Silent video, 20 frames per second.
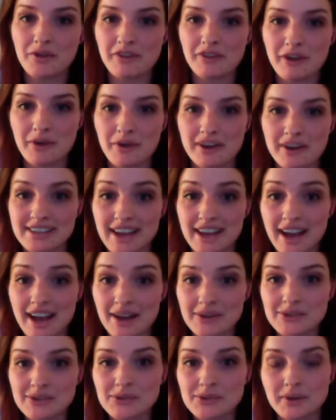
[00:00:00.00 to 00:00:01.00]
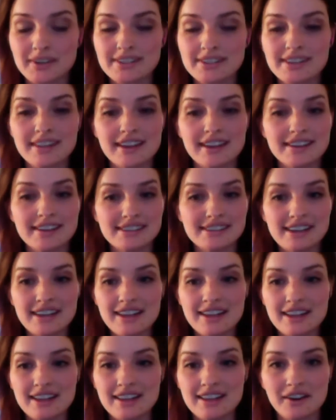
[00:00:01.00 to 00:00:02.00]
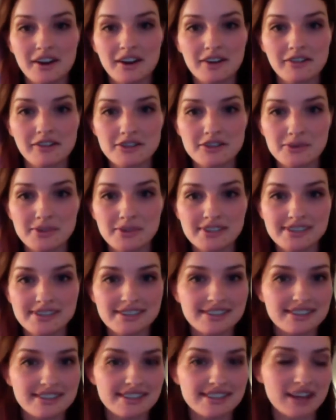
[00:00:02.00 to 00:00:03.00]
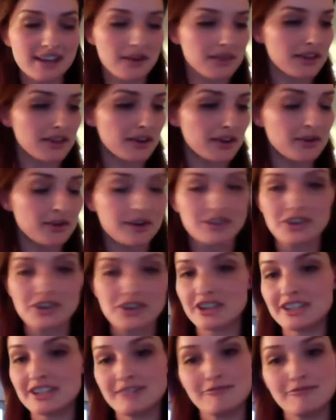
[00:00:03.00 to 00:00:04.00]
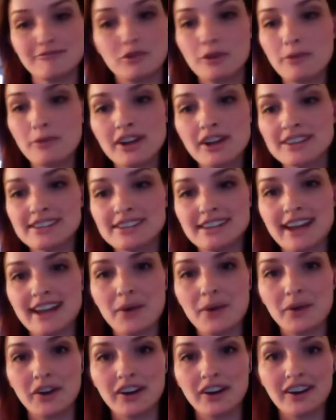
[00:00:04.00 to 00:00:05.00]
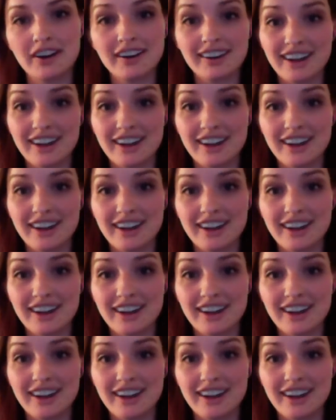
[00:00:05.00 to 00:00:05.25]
want to outsource, and they see that there are virtual assistants out there who are charging four bucks an hour,